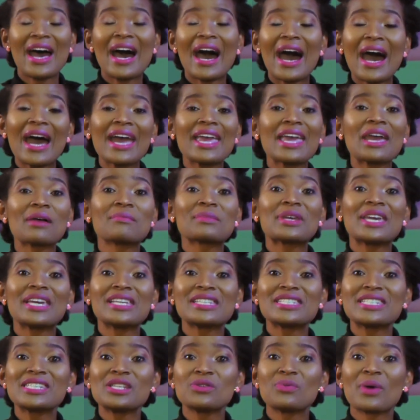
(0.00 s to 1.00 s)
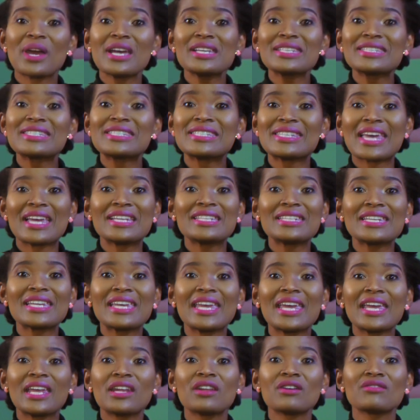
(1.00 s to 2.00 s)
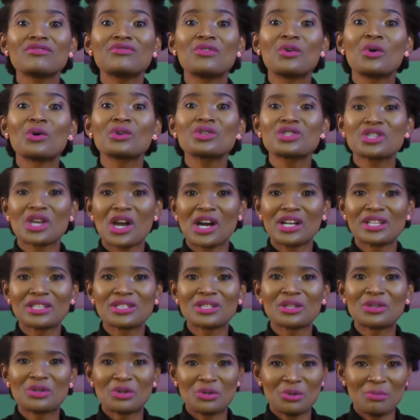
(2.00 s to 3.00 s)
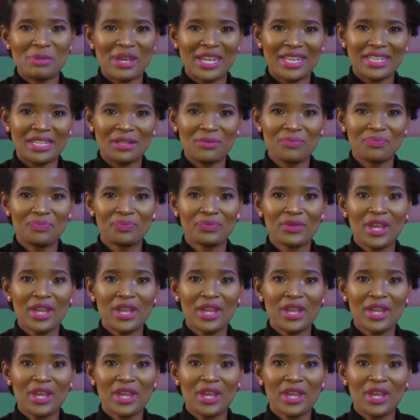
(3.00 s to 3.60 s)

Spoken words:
I am Katie West, standing in for Charles Ngobeni.